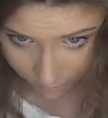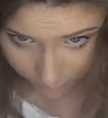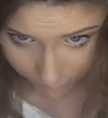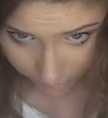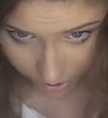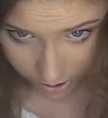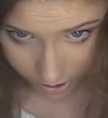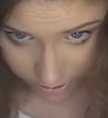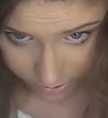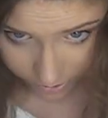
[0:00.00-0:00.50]

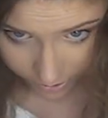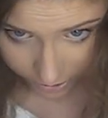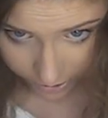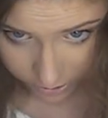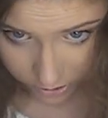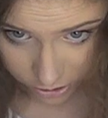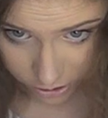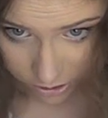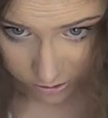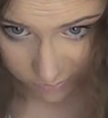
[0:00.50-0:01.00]
But
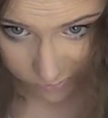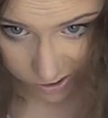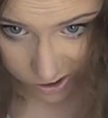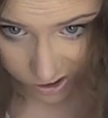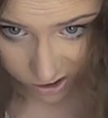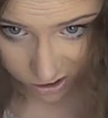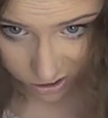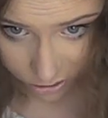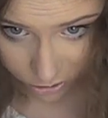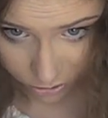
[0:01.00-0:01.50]
that's just my
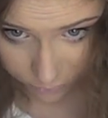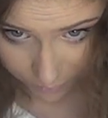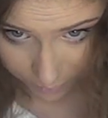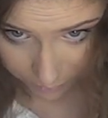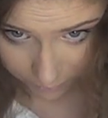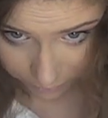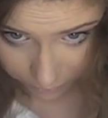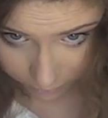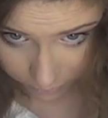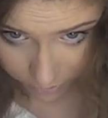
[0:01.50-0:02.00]
hair. Yours
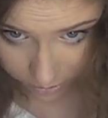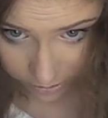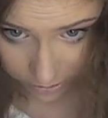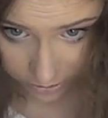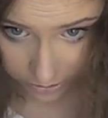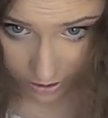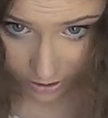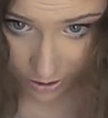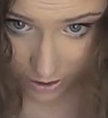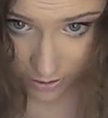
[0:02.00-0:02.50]
probably won't look like
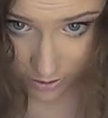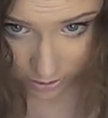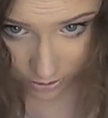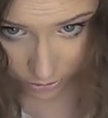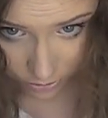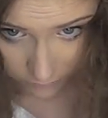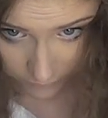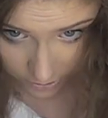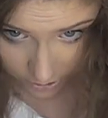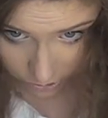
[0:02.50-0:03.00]
that
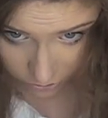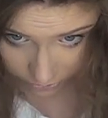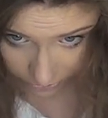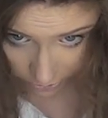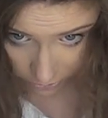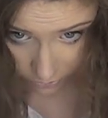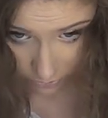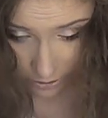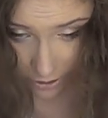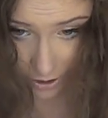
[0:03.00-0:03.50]
unless you have naturally
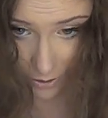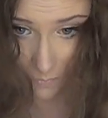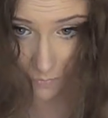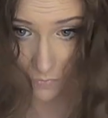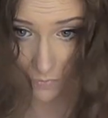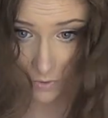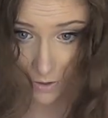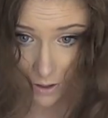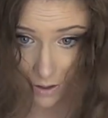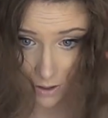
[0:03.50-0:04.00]
curly hair.
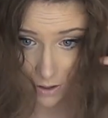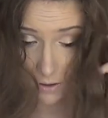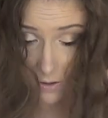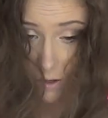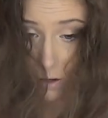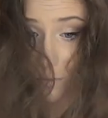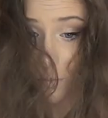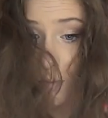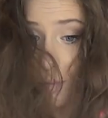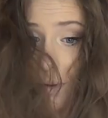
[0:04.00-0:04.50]

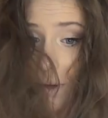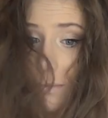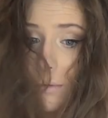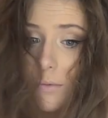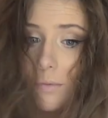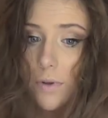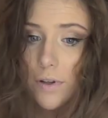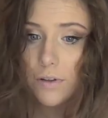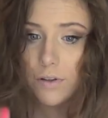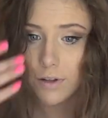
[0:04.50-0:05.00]
And it will
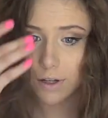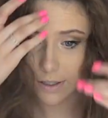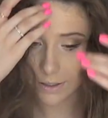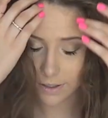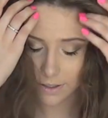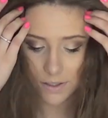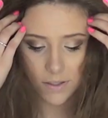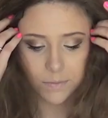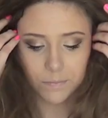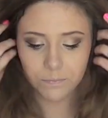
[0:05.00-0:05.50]
probably look like
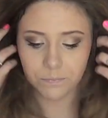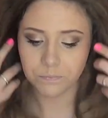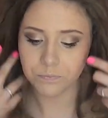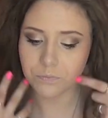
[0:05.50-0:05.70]
this.